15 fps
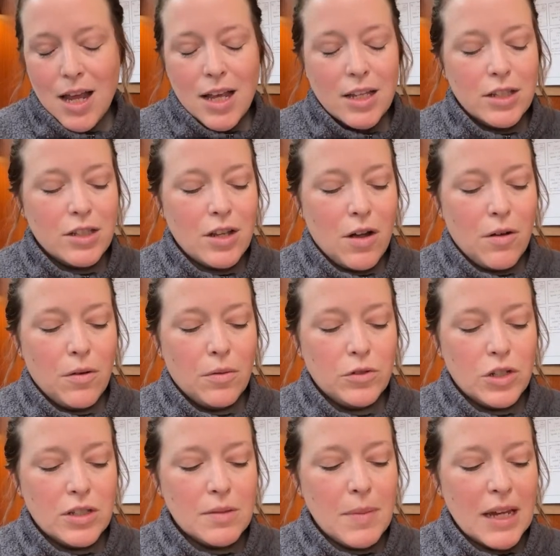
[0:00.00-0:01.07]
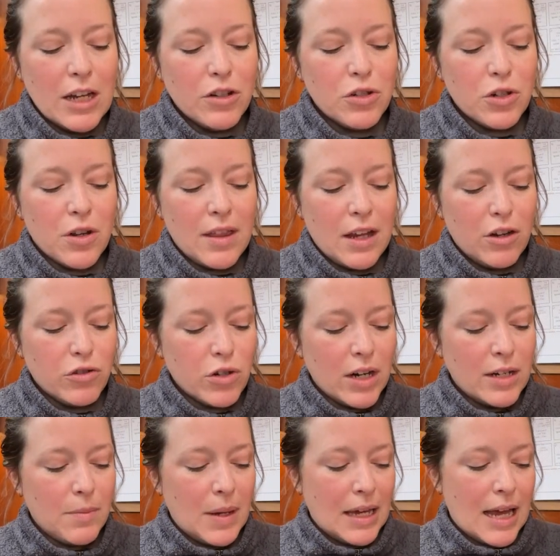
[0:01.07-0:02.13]
So just making sure that you're
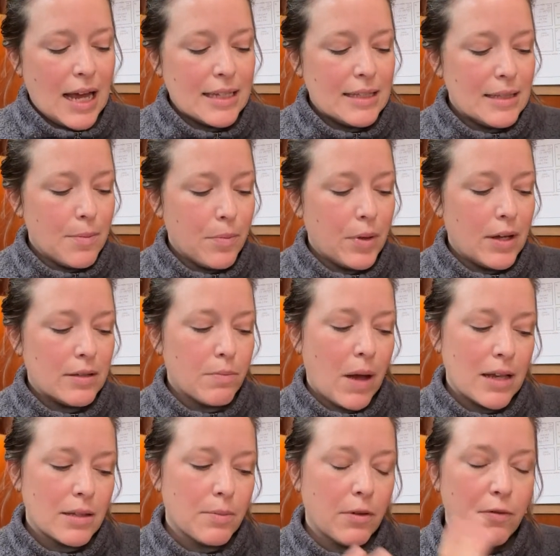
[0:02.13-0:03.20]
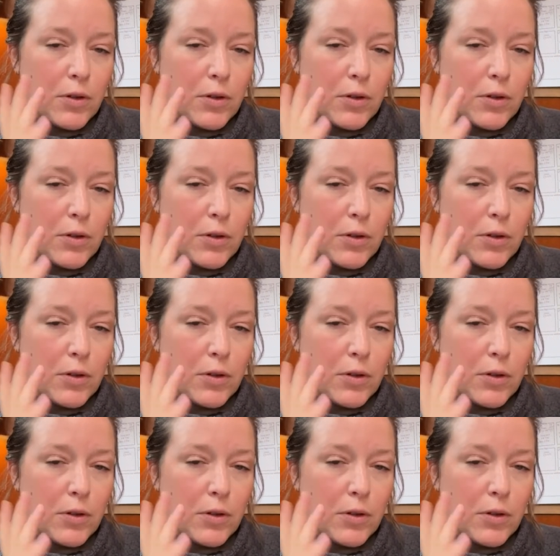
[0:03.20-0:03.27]
trying to make it as simple as possible,